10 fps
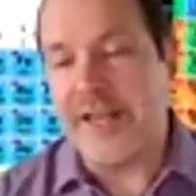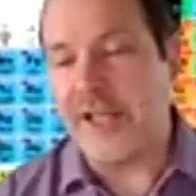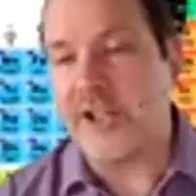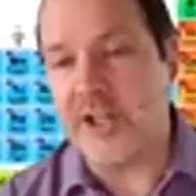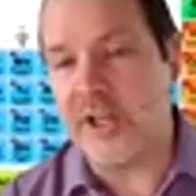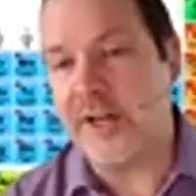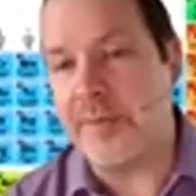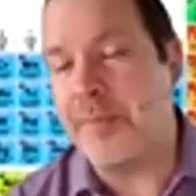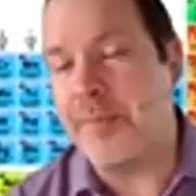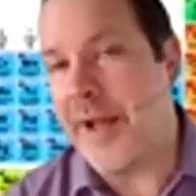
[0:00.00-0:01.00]
and you're going to create
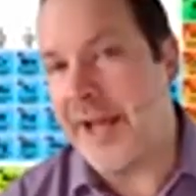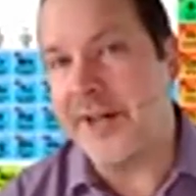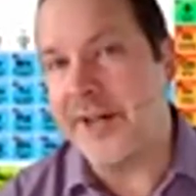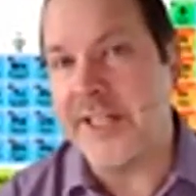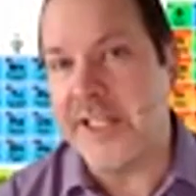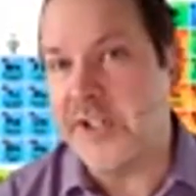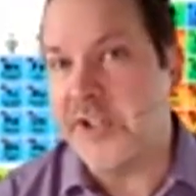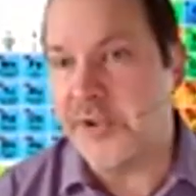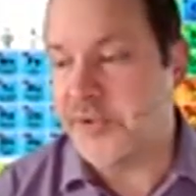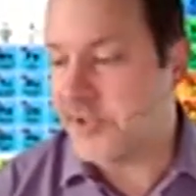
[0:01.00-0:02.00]
a better
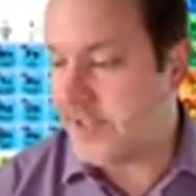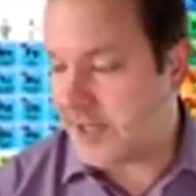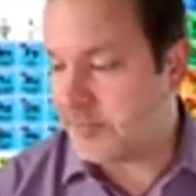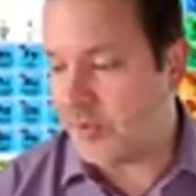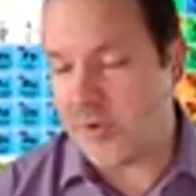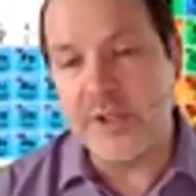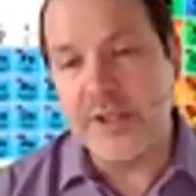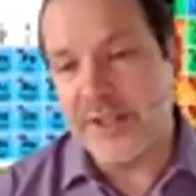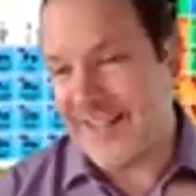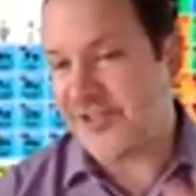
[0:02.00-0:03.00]
induced dipole
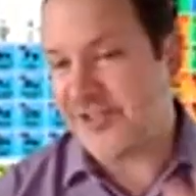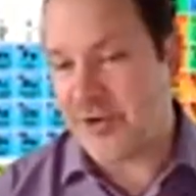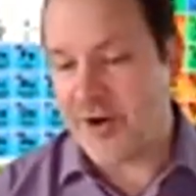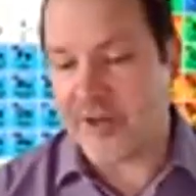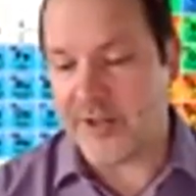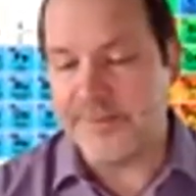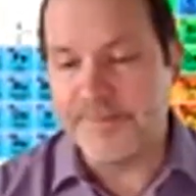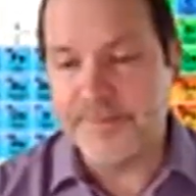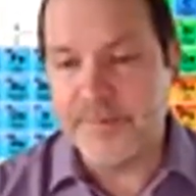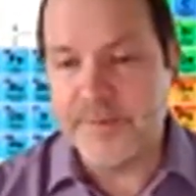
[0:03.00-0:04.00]
that's stronger.